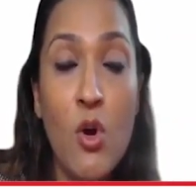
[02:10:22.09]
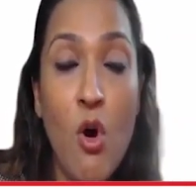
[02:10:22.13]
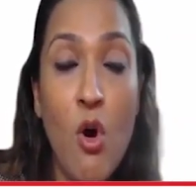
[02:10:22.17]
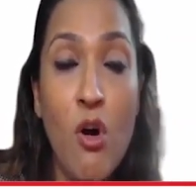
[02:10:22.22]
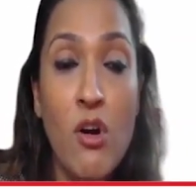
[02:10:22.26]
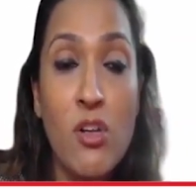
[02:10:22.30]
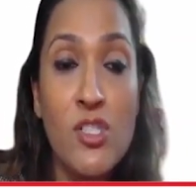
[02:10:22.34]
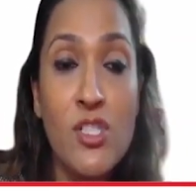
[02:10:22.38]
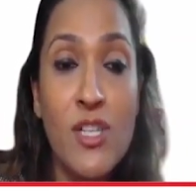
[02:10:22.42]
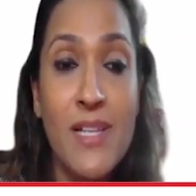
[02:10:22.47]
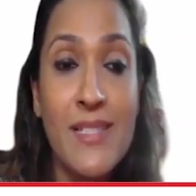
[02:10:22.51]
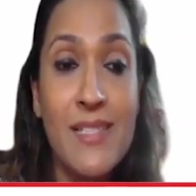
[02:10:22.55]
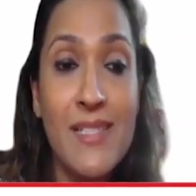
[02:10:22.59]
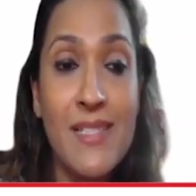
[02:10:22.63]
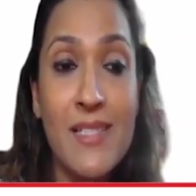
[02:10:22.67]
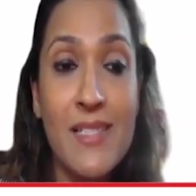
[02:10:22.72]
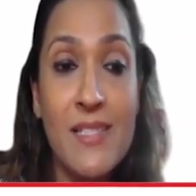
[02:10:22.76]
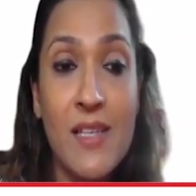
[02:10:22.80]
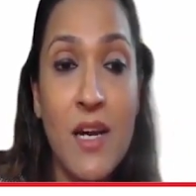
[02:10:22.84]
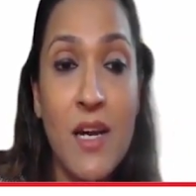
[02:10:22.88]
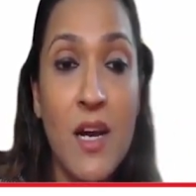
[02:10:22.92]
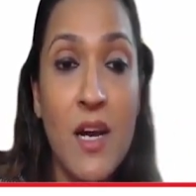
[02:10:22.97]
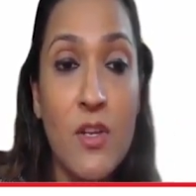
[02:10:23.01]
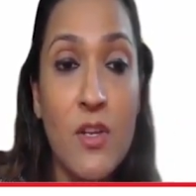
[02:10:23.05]

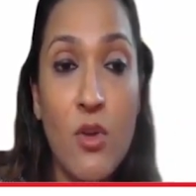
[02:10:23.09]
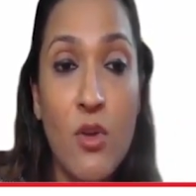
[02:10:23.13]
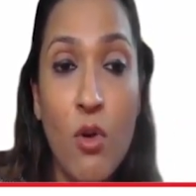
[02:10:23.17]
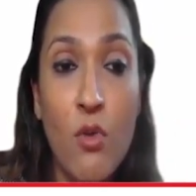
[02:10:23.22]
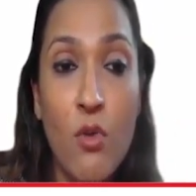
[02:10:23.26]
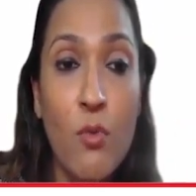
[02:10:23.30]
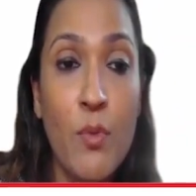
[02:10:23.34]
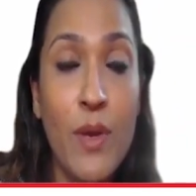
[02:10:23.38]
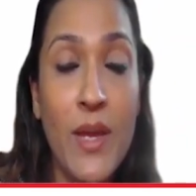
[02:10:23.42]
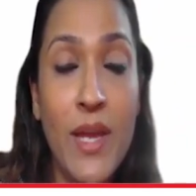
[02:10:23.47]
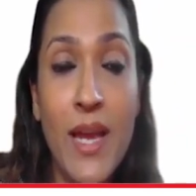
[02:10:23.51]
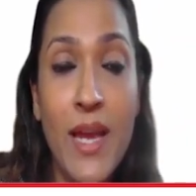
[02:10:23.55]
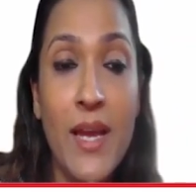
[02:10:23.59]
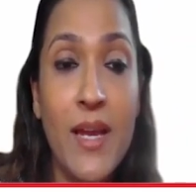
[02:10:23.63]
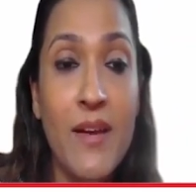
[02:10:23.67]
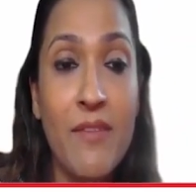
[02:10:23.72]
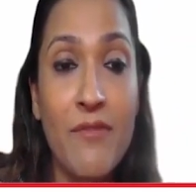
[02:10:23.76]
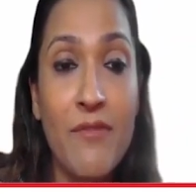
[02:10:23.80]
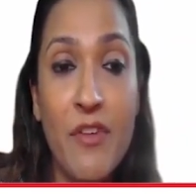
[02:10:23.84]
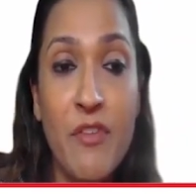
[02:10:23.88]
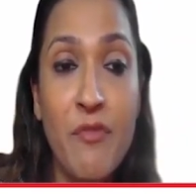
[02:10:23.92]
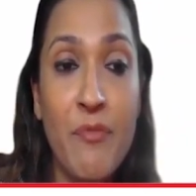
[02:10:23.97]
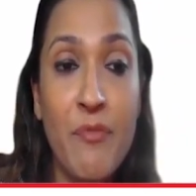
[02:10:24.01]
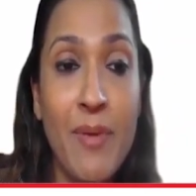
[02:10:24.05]
Gadgets,
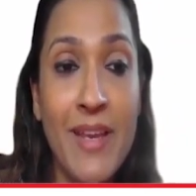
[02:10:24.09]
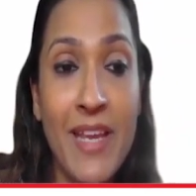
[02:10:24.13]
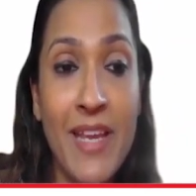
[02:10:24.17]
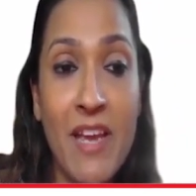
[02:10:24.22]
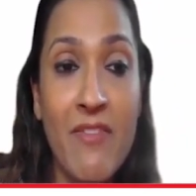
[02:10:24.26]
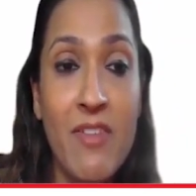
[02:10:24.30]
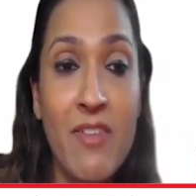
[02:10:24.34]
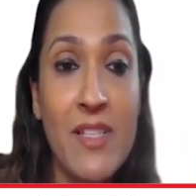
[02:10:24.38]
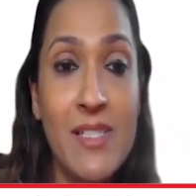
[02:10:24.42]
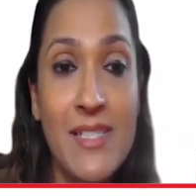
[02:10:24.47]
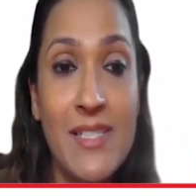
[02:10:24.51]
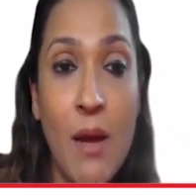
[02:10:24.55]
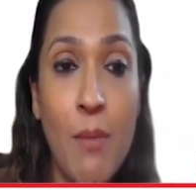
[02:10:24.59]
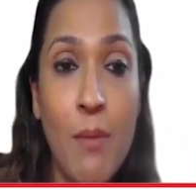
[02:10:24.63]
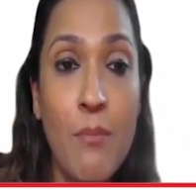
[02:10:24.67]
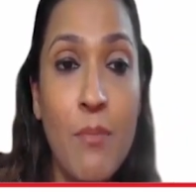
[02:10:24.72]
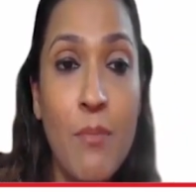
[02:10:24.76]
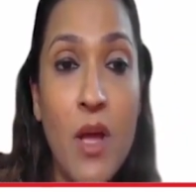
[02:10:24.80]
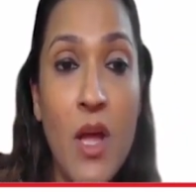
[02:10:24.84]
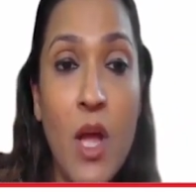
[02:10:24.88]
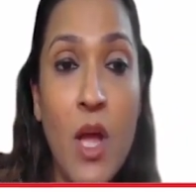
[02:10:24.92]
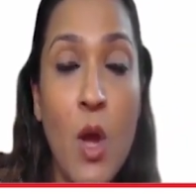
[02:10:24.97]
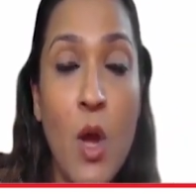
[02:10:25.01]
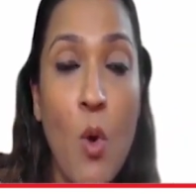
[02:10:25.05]
we've been given
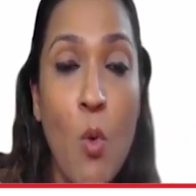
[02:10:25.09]
some